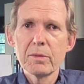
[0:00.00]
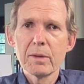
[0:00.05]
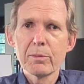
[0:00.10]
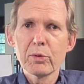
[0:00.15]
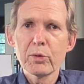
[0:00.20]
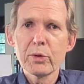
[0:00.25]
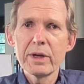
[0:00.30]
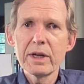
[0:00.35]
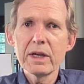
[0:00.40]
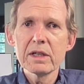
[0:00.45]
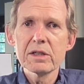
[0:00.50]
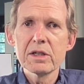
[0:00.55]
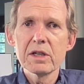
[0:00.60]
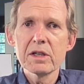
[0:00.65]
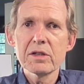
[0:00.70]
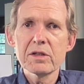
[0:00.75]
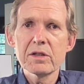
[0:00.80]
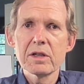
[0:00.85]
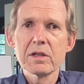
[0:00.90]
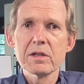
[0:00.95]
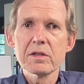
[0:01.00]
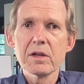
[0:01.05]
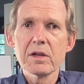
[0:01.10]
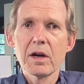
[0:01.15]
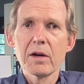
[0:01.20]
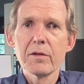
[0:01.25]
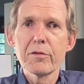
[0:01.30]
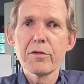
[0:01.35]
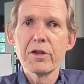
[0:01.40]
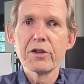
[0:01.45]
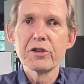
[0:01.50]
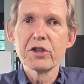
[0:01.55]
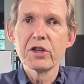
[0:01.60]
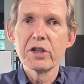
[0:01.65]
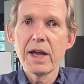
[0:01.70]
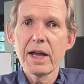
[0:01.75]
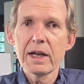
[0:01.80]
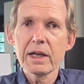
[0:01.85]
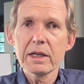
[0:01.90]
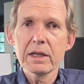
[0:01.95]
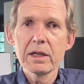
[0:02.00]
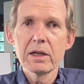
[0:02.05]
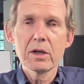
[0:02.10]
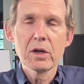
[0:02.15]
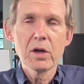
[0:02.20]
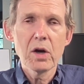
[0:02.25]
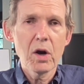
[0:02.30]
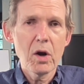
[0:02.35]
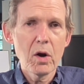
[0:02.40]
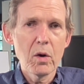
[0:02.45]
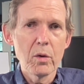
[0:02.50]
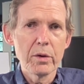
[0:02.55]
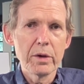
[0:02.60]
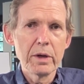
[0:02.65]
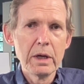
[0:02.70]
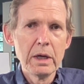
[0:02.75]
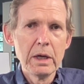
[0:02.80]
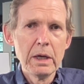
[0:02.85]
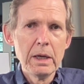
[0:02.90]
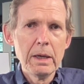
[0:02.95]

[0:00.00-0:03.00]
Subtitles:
the pre-existence of the genetic code,